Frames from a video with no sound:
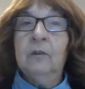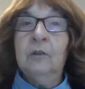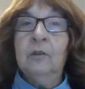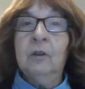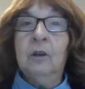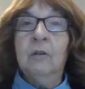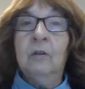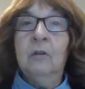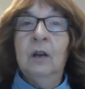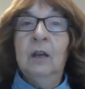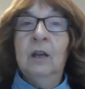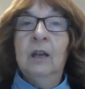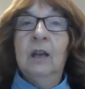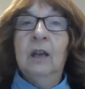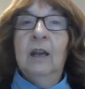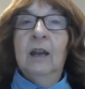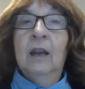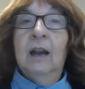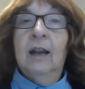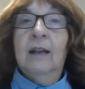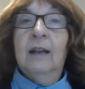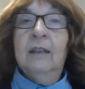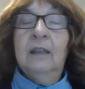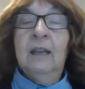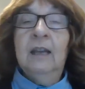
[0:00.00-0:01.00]
So,
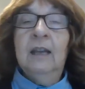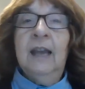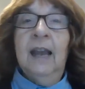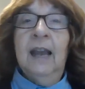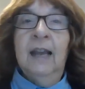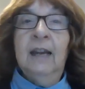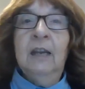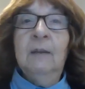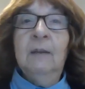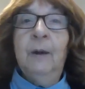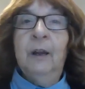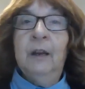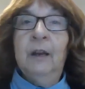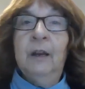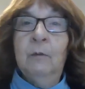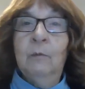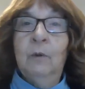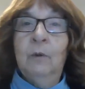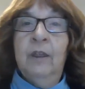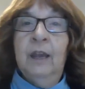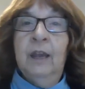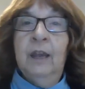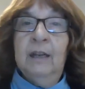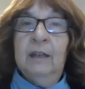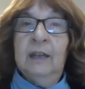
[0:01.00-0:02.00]
I think anybody
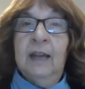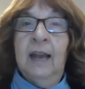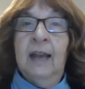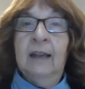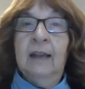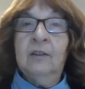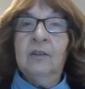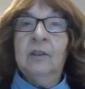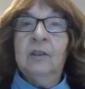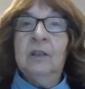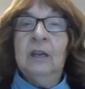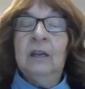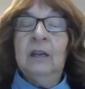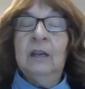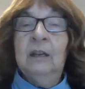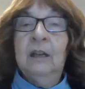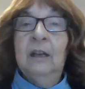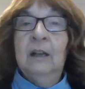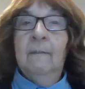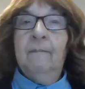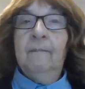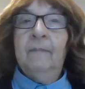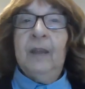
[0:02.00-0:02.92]
with ataxia